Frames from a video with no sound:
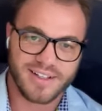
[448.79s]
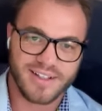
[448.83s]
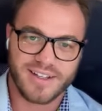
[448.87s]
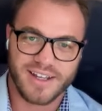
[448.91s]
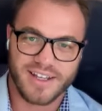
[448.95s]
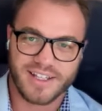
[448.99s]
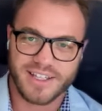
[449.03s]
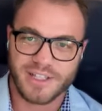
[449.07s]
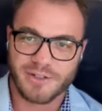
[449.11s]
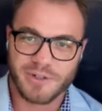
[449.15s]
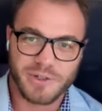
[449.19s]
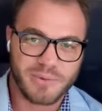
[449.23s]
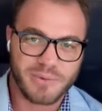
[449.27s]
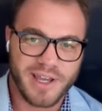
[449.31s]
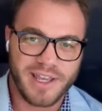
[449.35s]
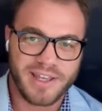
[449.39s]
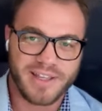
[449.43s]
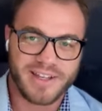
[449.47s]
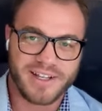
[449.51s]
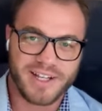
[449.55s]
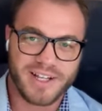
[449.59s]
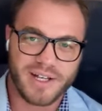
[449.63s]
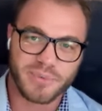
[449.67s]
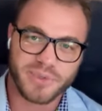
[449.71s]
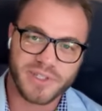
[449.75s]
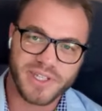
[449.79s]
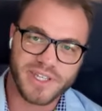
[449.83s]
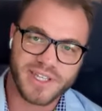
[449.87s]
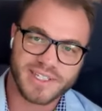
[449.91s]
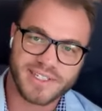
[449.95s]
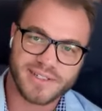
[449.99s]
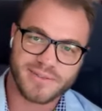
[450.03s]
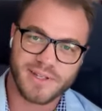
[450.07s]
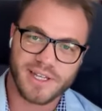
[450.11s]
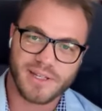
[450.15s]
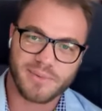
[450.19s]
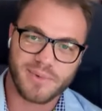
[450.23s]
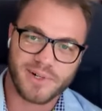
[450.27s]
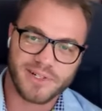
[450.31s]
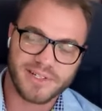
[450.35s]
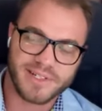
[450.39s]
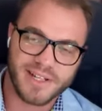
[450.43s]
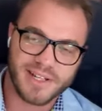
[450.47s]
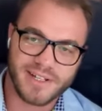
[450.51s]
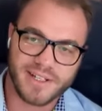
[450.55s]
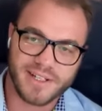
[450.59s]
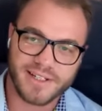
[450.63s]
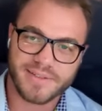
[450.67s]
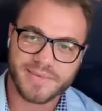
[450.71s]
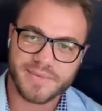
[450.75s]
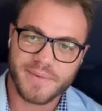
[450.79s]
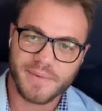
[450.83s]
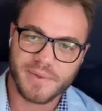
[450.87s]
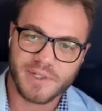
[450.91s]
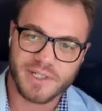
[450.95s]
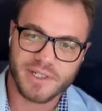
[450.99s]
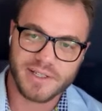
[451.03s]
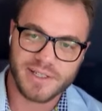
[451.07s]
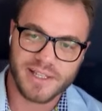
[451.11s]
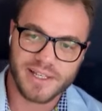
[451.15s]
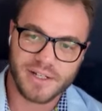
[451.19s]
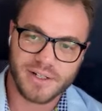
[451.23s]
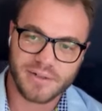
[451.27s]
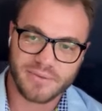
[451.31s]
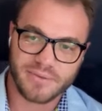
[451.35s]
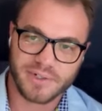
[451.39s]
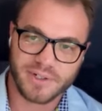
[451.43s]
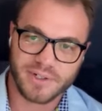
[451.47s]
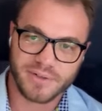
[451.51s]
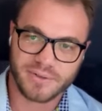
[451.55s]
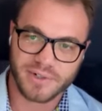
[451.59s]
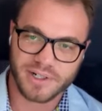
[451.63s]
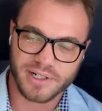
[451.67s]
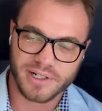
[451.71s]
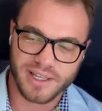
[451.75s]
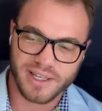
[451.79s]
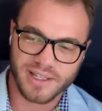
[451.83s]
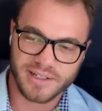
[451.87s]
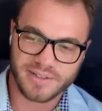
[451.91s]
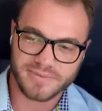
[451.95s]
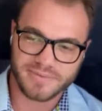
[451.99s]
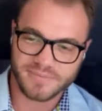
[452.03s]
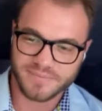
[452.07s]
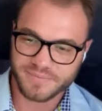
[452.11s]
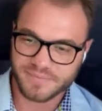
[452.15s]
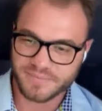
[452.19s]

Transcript: And then we'd wait a couple days till we had more data. We do that over and over again.